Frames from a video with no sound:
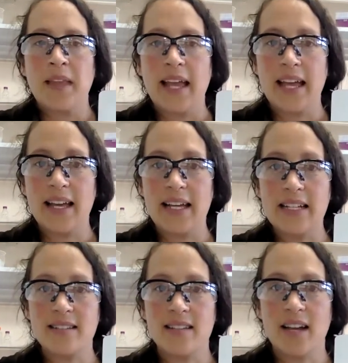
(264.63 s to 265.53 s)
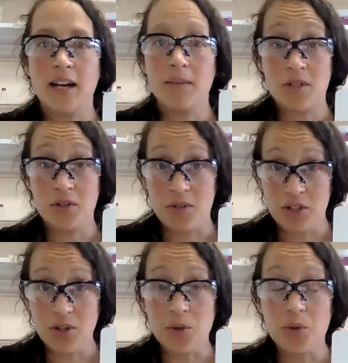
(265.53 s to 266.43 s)
is up to
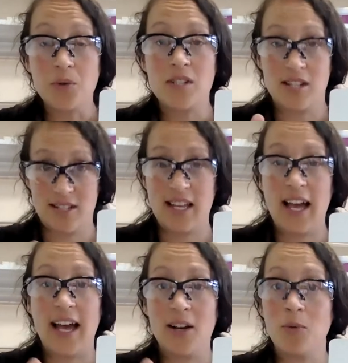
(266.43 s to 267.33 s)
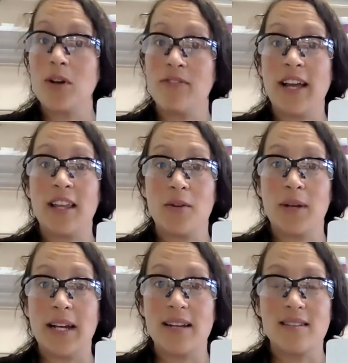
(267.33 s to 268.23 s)
you to decide what value
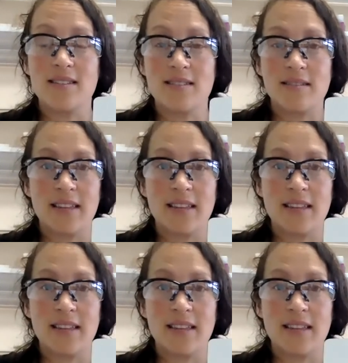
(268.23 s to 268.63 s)
it is.